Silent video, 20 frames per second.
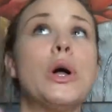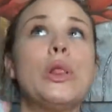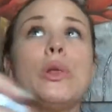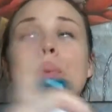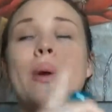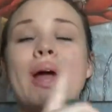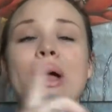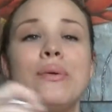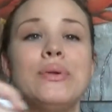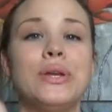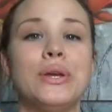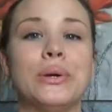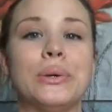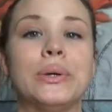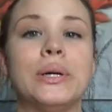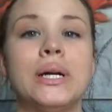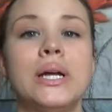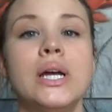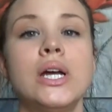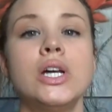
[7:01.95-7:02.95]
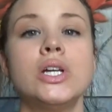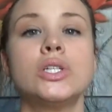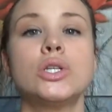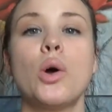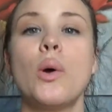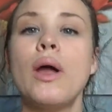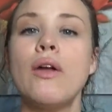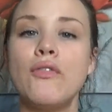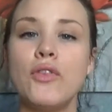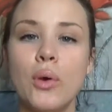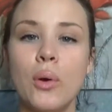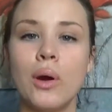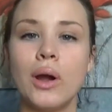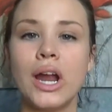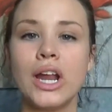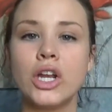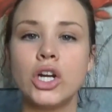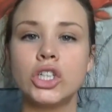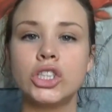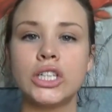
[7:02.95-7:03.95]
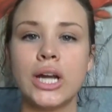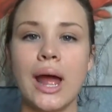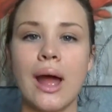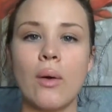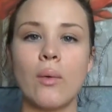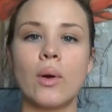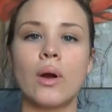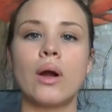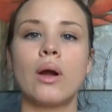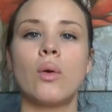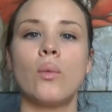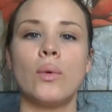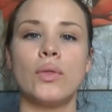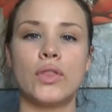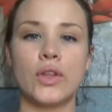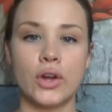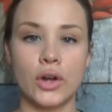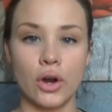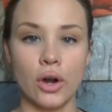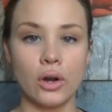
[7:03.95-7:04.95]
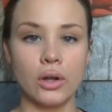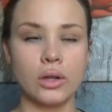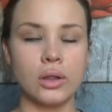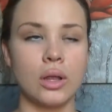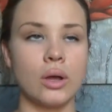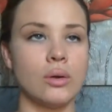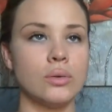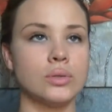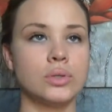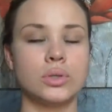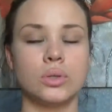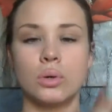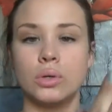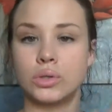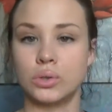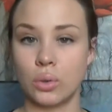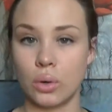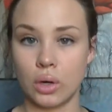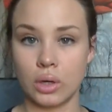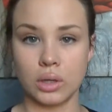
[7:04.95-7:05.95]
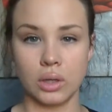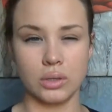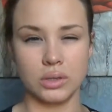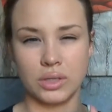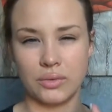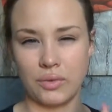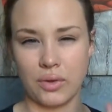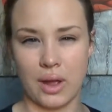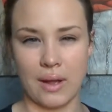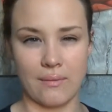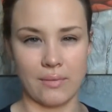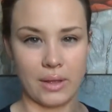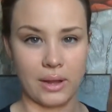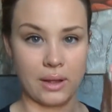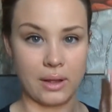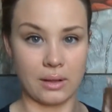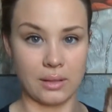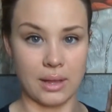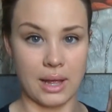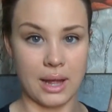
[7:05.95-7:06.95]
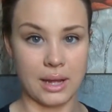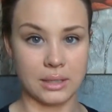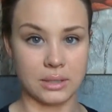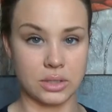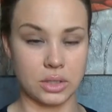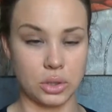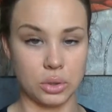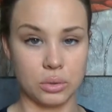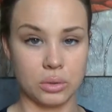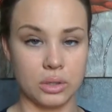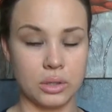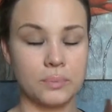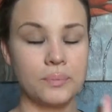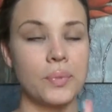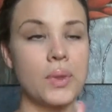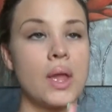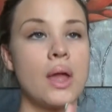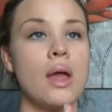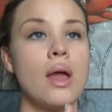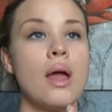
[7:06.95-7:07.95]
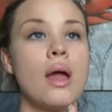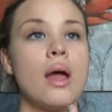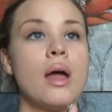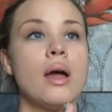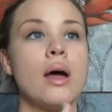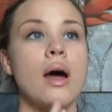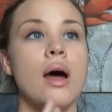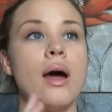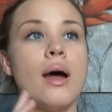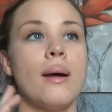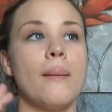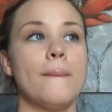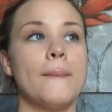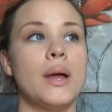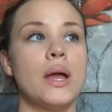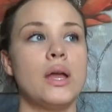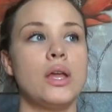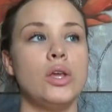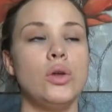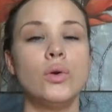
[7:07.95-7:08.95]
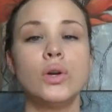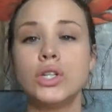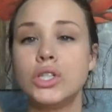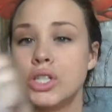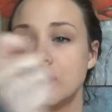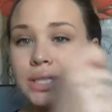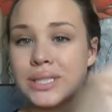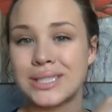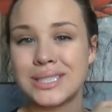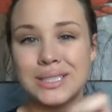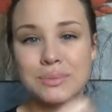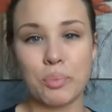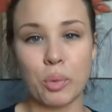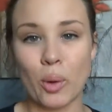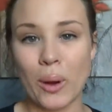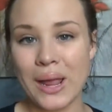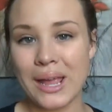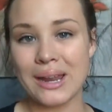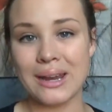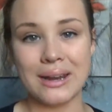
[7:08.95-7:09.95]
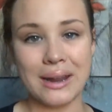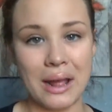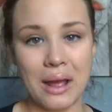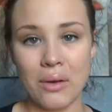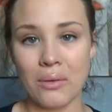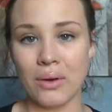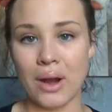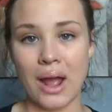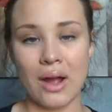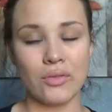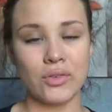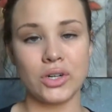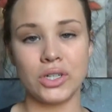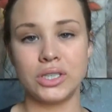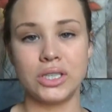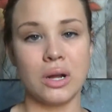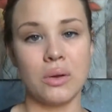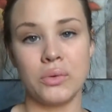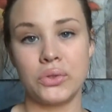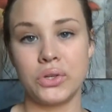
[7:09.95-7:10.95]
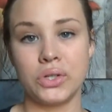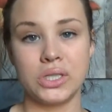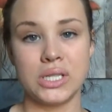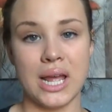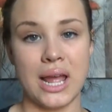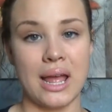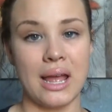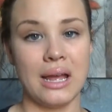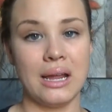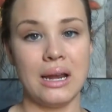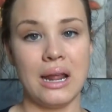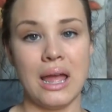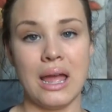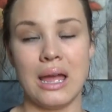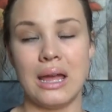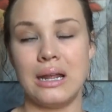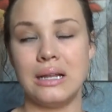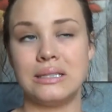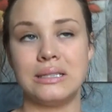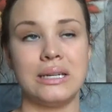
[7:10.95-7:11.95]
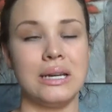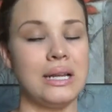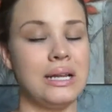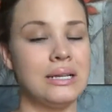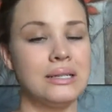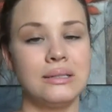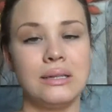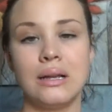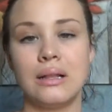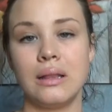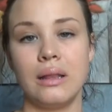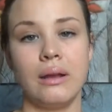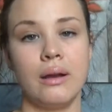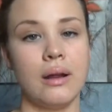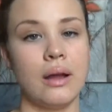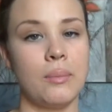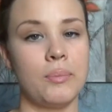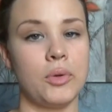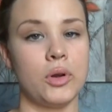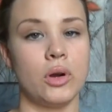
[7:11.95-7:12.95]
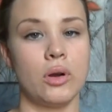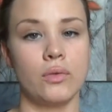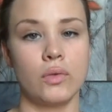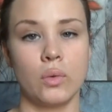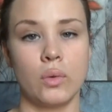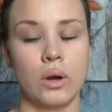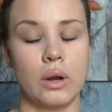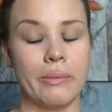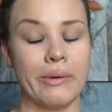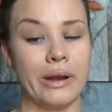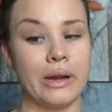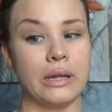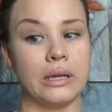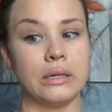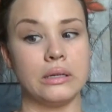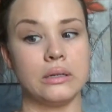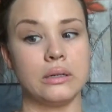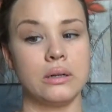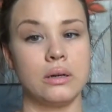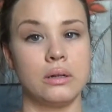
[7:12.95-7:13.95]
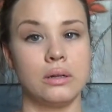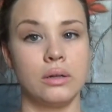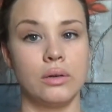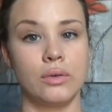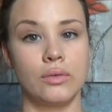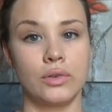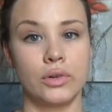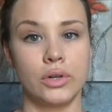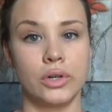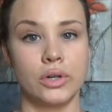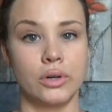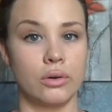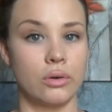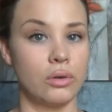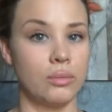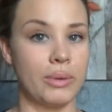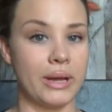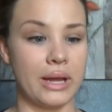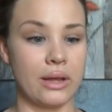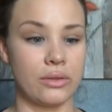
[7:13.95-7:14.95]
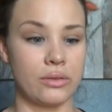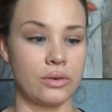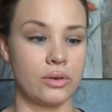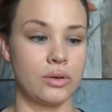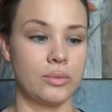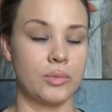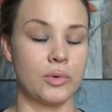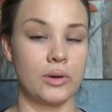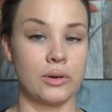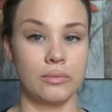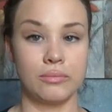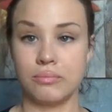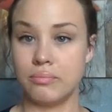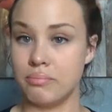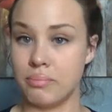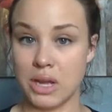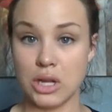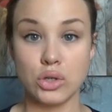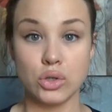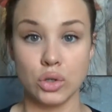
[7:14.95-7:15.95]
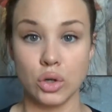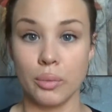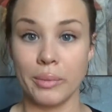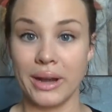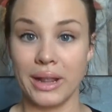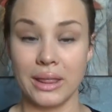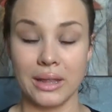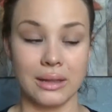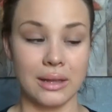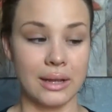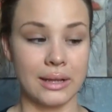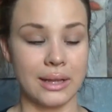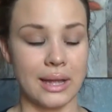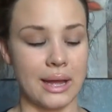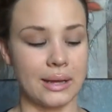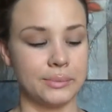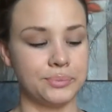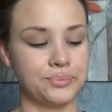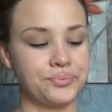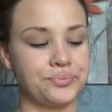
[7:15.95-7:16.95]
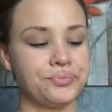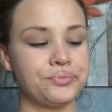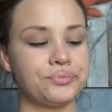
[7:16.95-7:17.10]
around you. So if you are in your shower with the curtain closed or door closed, if you have like a glass door, you could just spray it down after you're done with your tan, and it's an easy cleanup. You don't have to worry about it getting all over your whole bathroom or bedroom, anything like that.